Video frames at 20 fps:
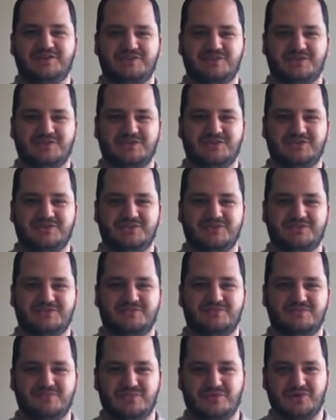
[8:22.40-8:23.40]
her
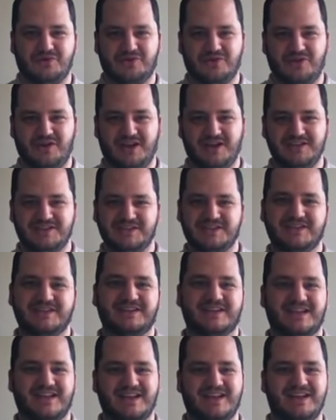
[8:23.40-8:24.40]
more crazy.
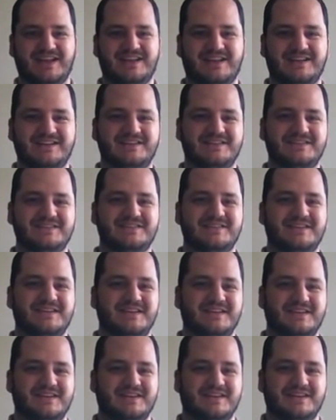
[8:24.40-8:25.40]
And
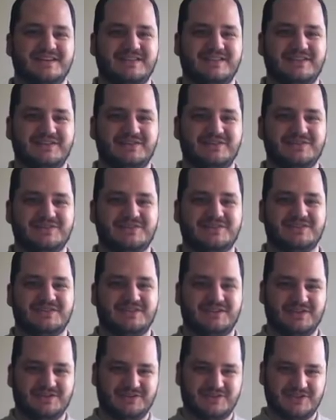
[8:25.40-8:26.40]
there's
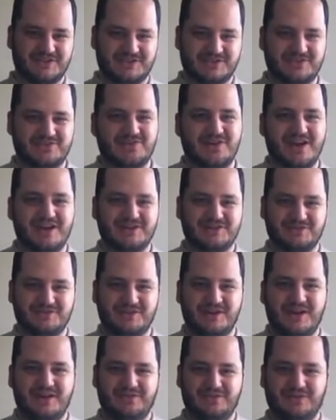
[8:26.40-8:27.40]
this
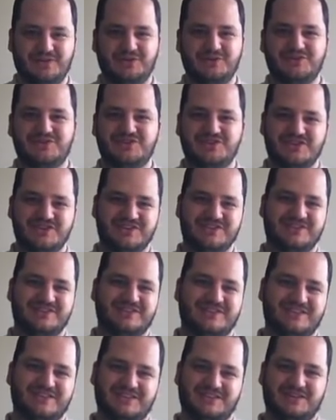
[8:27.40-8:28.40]
gradual
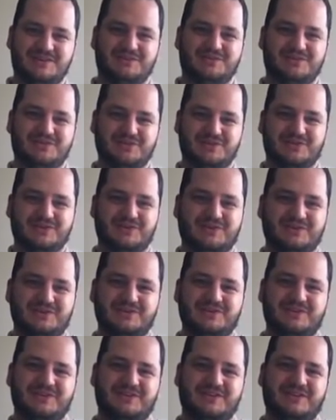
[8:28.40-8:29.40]
evolution of
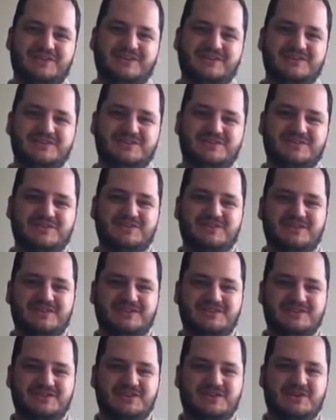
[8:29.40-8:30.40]
her,
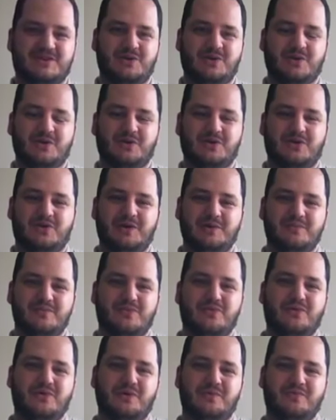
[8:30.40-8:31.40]
her going
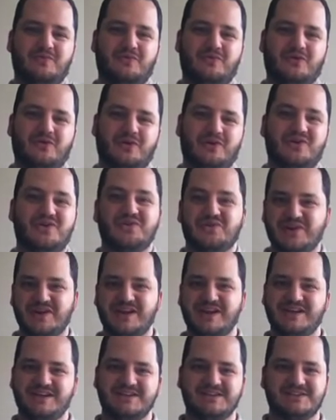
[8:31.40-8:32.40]
more and more
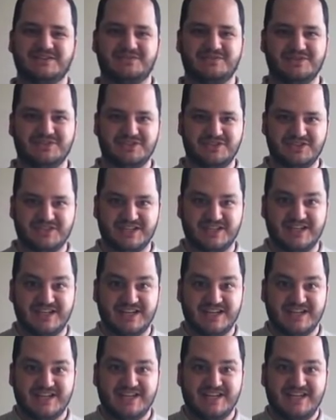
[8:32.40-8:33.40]
craze, where she's like,
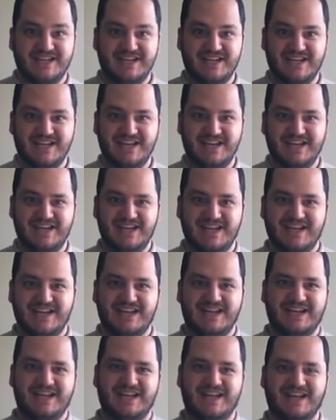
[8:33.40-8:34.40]
and
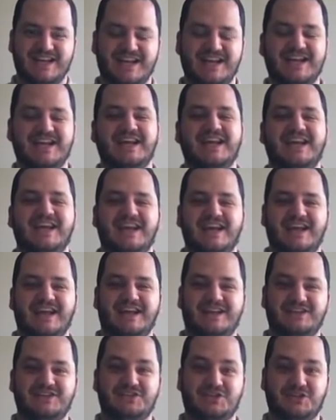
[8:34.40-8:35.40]

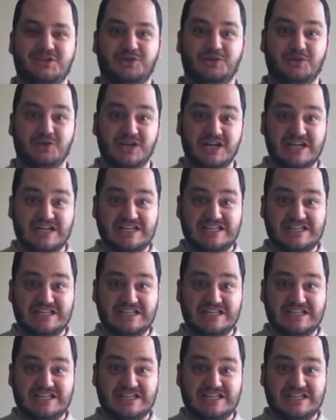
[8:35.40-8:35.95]
to